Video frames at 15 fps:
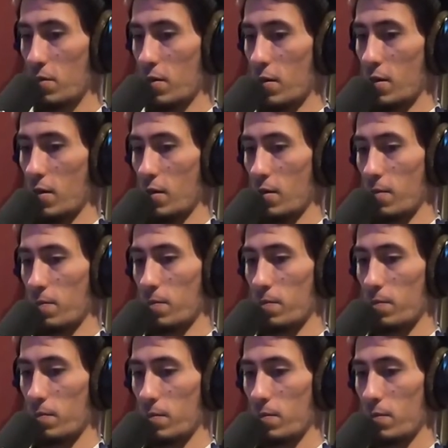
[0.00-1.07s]
I'll
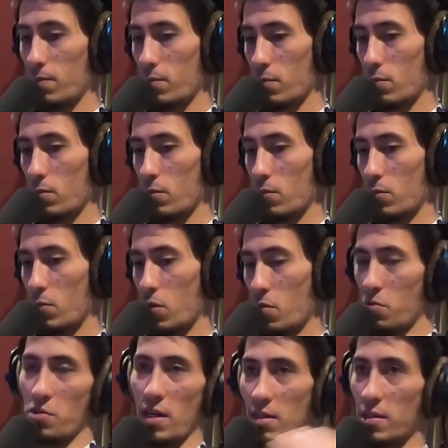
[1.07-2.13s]

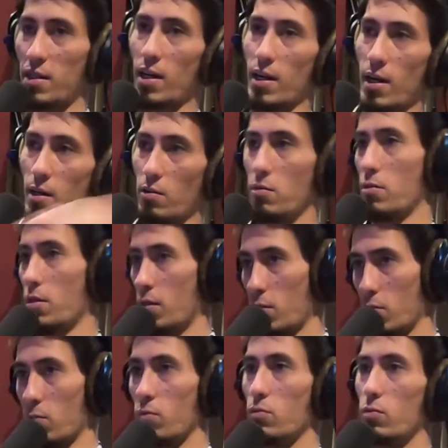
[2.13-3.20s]
use that to cut out,
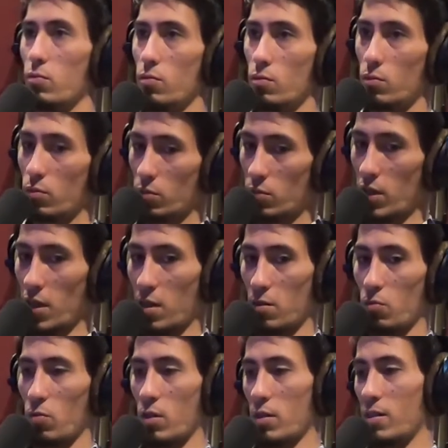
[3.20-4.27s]
the
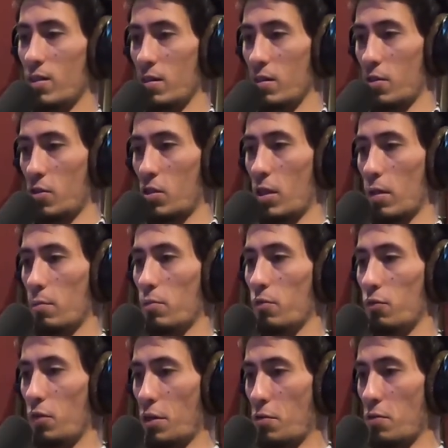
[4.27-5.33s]
unwanted sub
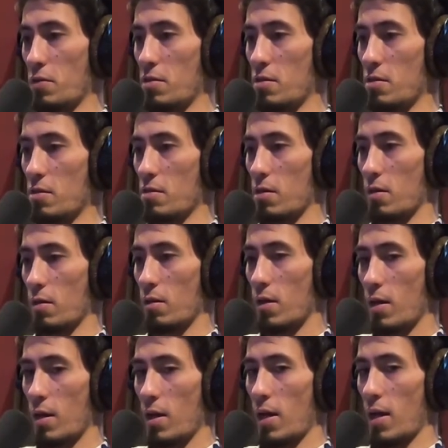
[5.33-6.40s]
frequencies and
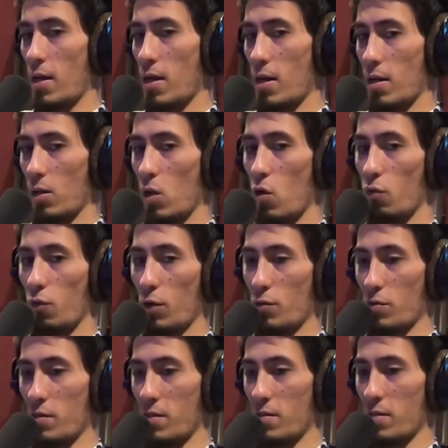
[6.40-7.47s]
low
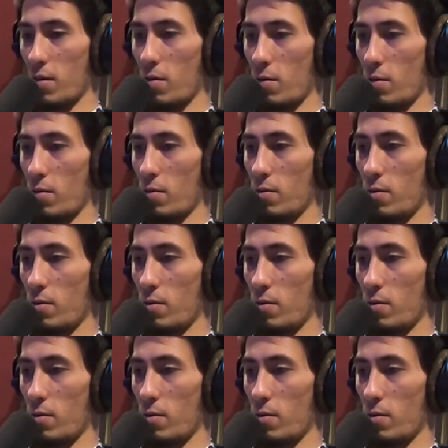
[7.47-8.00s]
frequencies that aren't